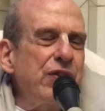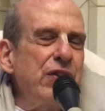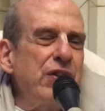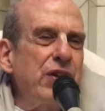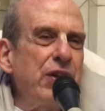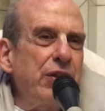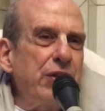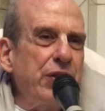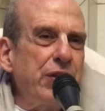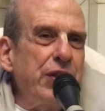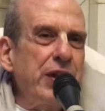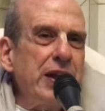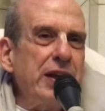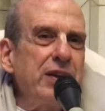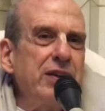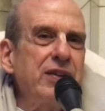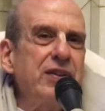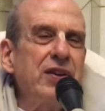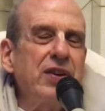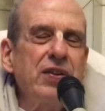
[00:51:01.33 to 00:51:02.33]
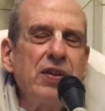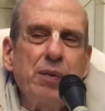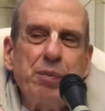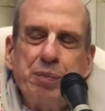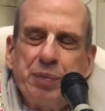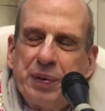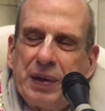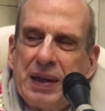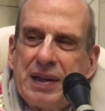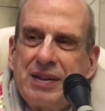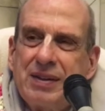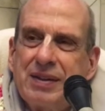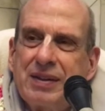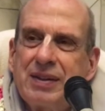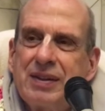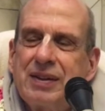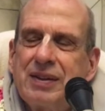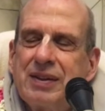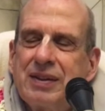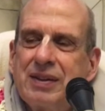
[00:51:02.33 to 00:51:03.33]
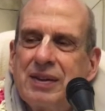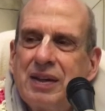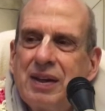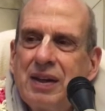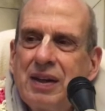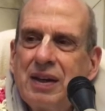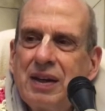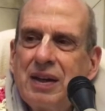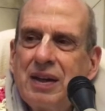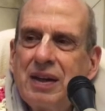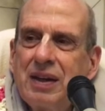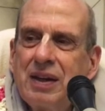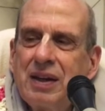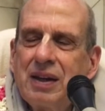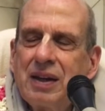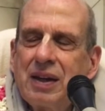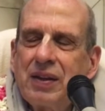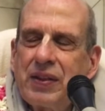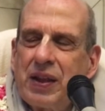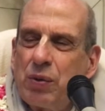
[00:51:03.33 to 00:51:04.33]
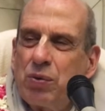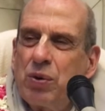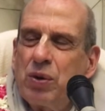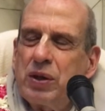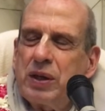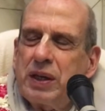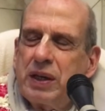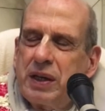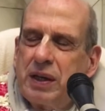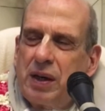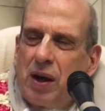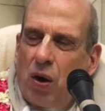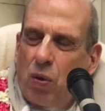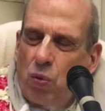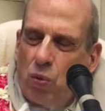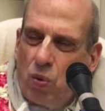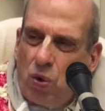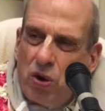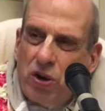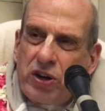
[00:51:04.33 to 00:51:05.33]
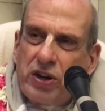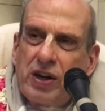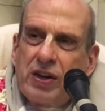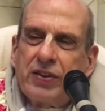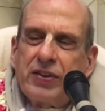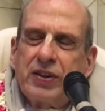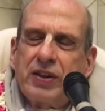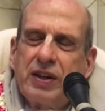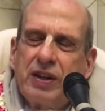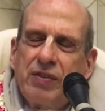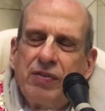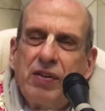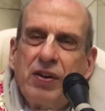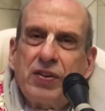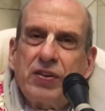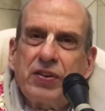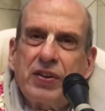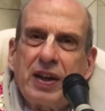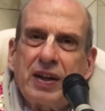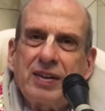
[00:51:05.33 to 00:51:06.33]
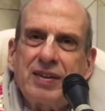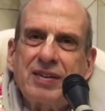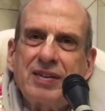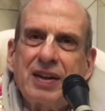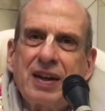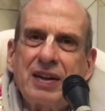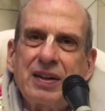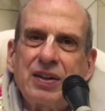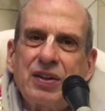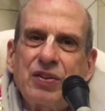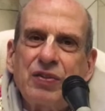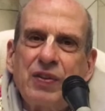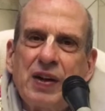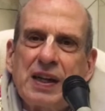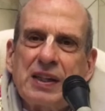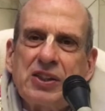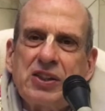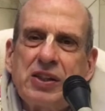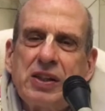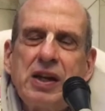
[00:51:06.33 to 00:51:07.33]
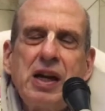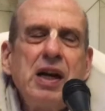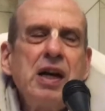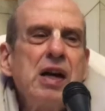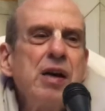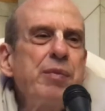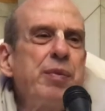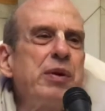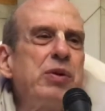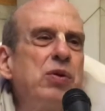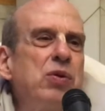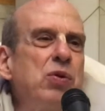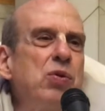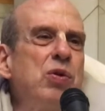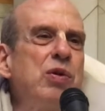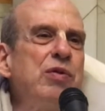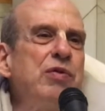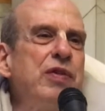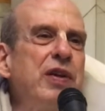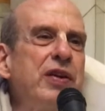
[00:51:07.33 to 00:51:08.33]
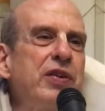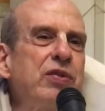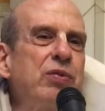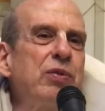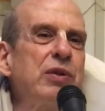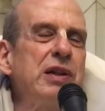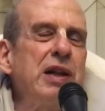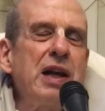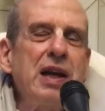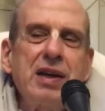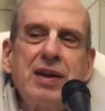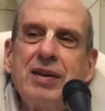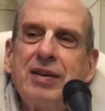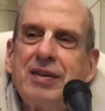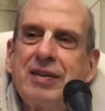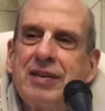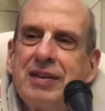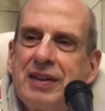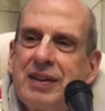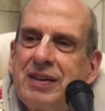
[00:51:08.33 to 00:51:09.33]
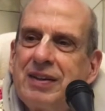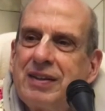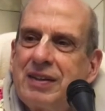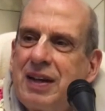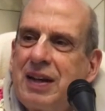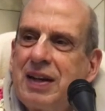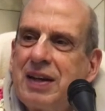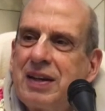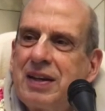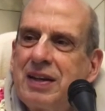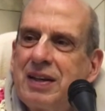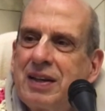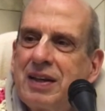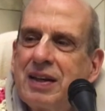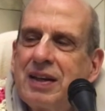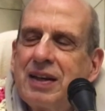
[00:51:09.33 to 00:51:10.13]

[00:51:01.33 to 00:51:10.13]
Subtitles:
for the things and the places that will award us, give us that satisfaction. But who of us will honestly say,